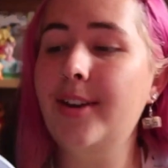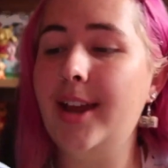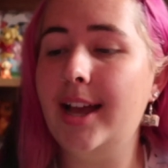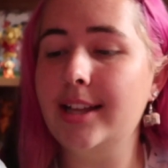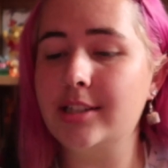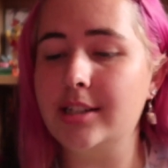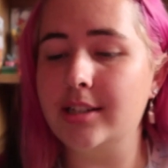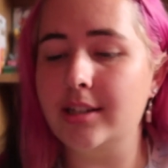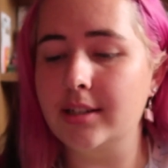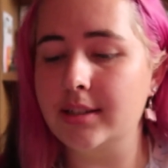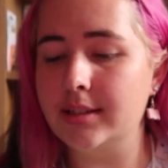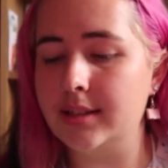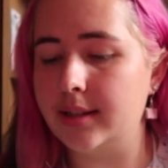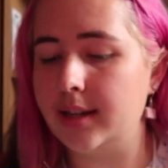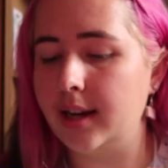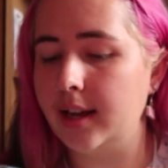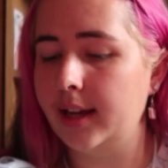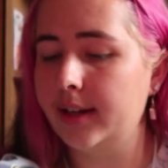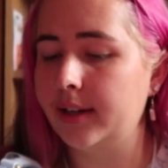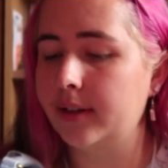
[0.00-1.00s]
actually looked at the
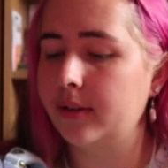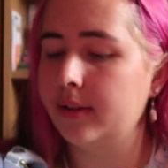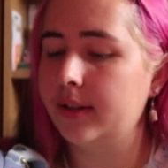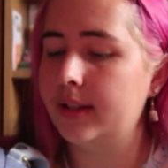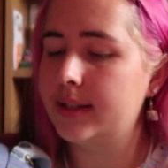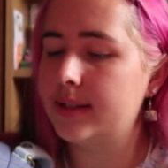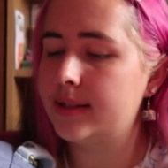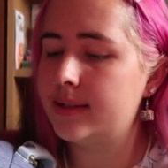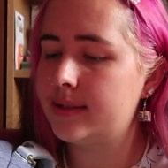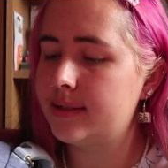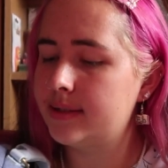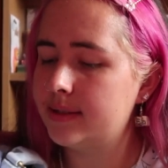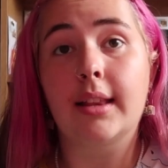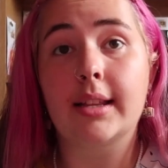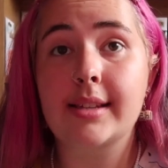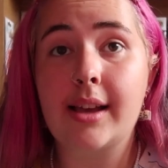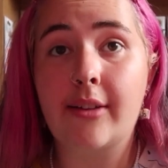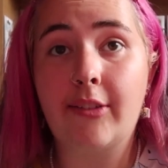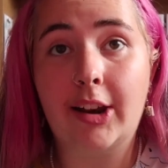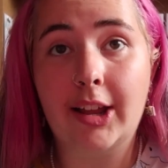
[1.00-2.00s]
lining on this.
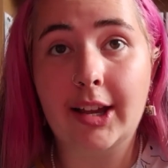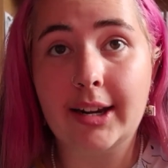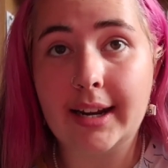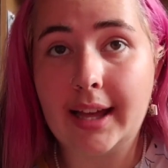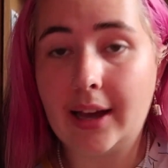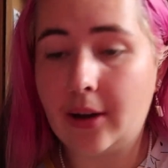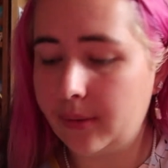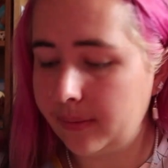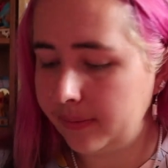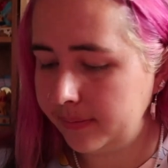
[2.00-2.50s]
Let's have a look now.